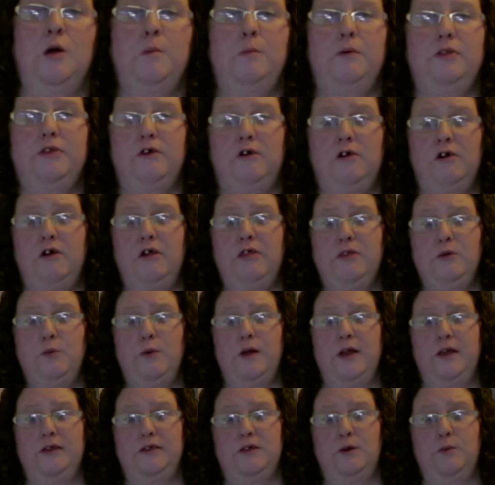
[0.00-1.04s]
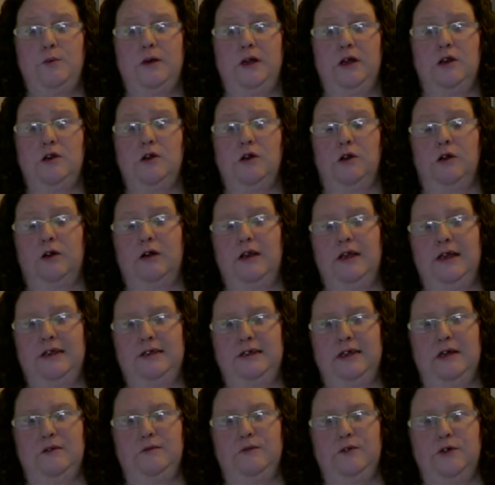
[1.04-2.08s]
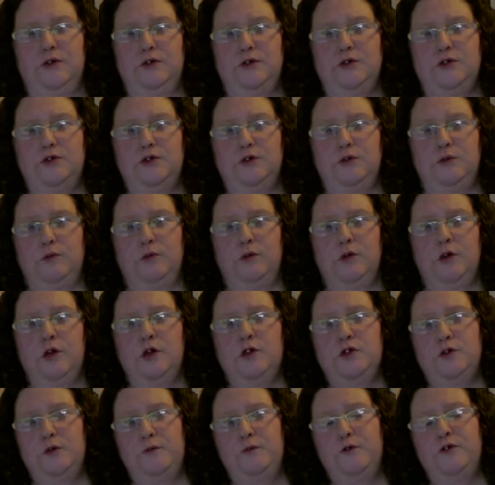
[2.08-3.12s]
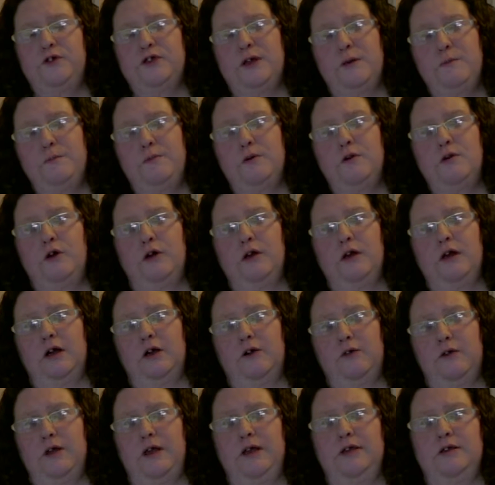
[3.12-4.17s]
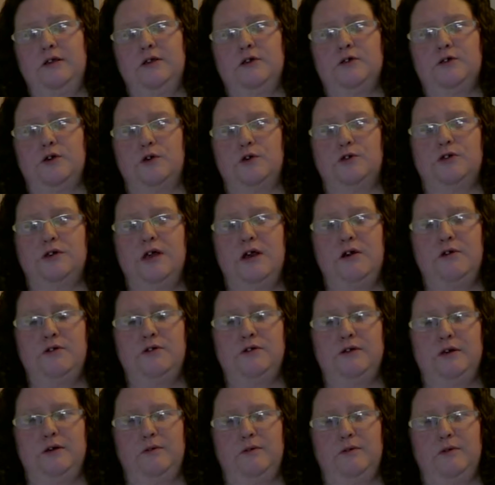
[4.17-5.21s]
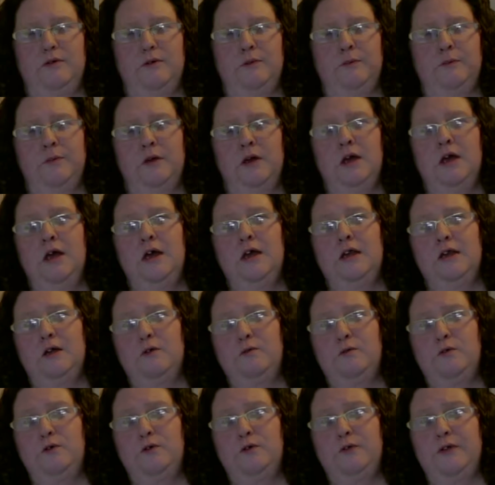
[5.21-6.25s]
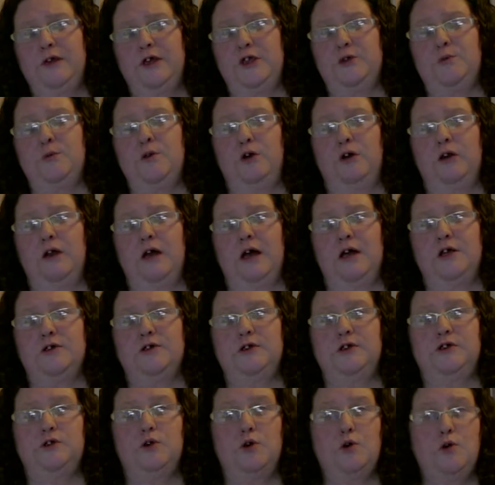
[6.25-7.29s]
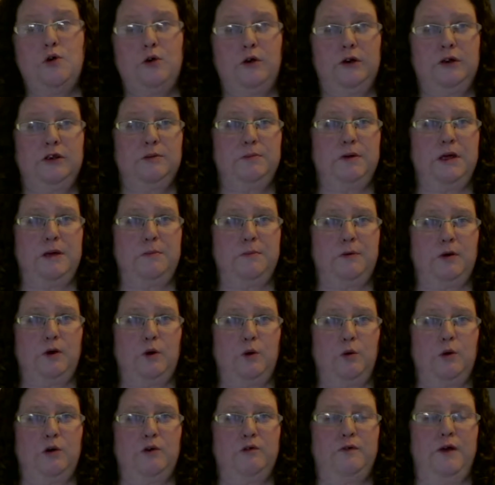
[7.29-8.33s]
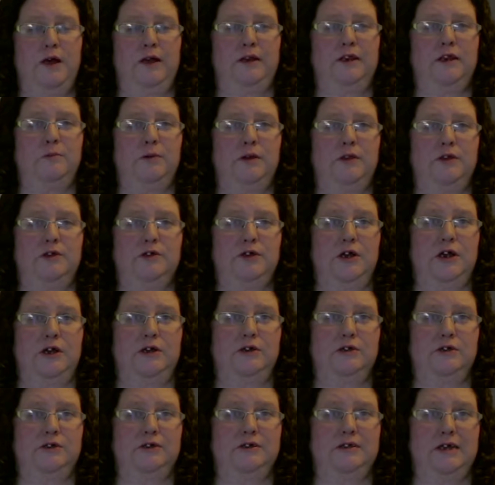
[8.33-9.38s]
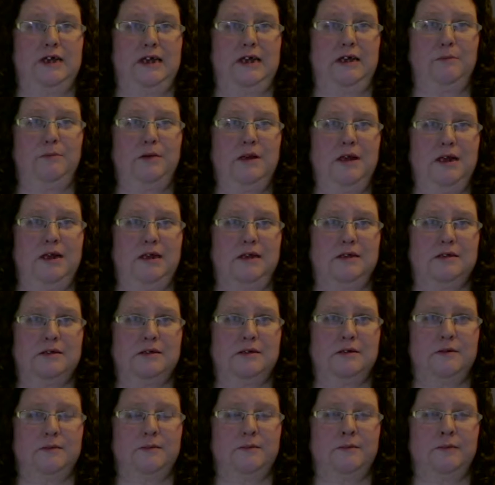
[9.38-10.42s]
But there are other ways that we can look at collating evidence too. So for example, looking at creating a social narrative. Now for this, we're looking at actually talking to people who are affected by the changes that are taking place.